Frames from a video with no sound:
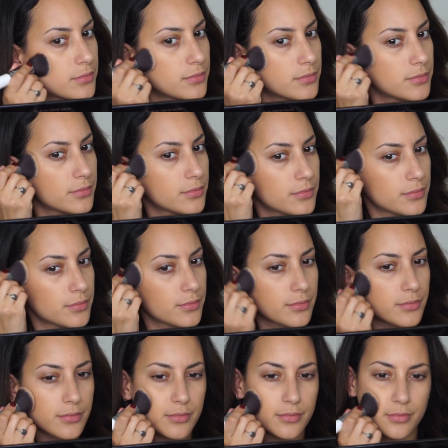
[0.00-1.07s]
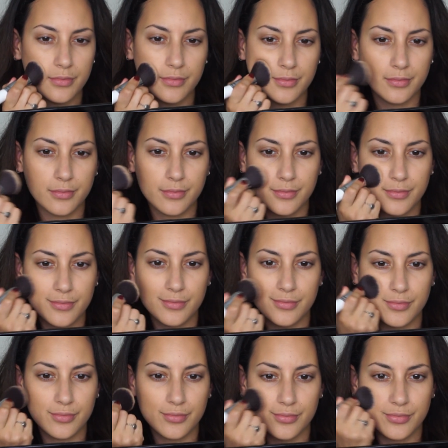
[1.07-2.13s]
like the cushion foundation, but
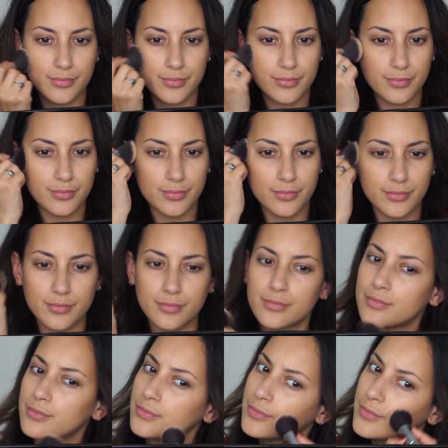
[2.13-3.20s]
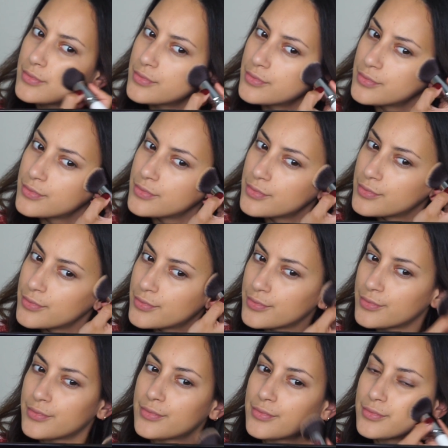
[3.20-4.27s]
they did a bronzer
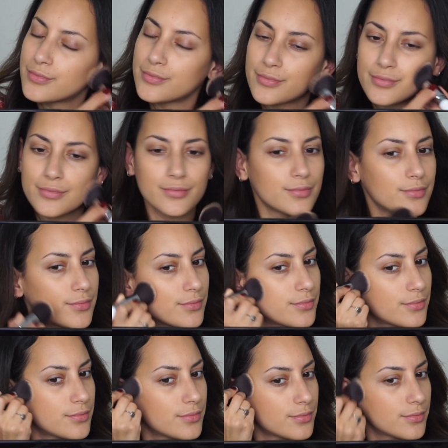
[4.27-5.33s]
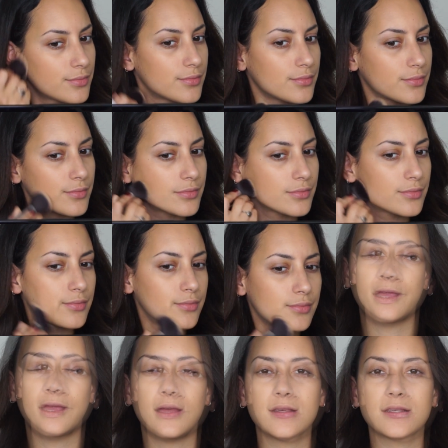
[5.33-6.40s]
now for spring and summer.
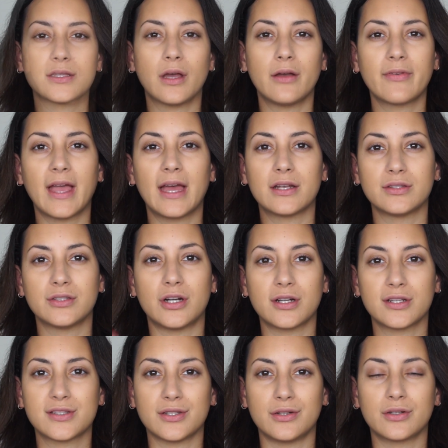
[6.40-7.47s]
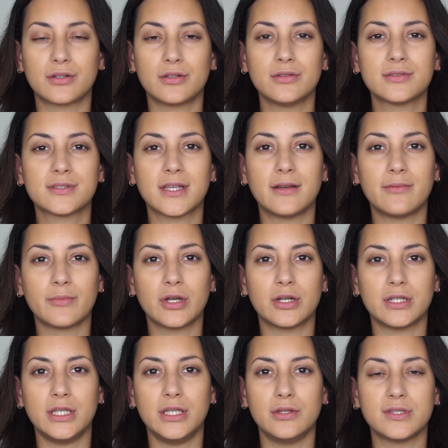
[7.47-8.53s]
So I've got dark circles, so I'm
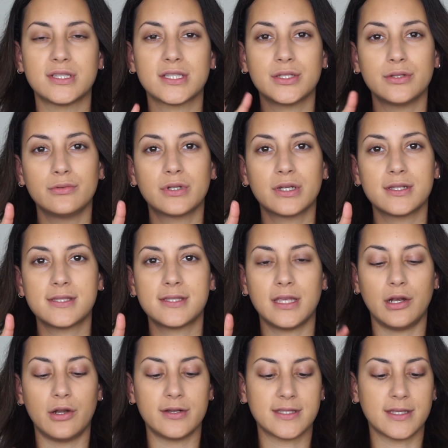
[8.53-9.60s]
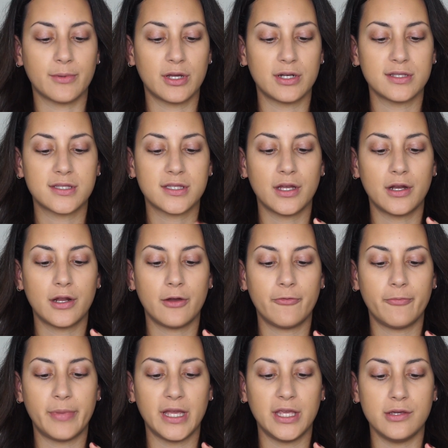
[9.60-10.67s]
going to use two concealers. I'm going to start
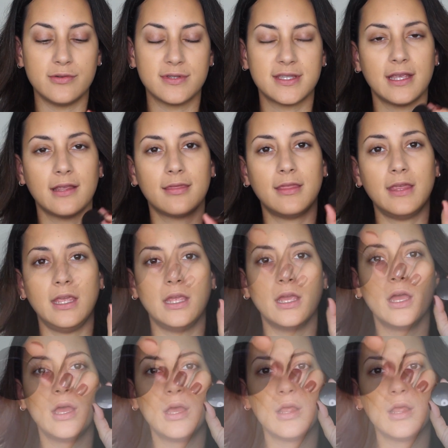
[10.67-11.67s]
off by using the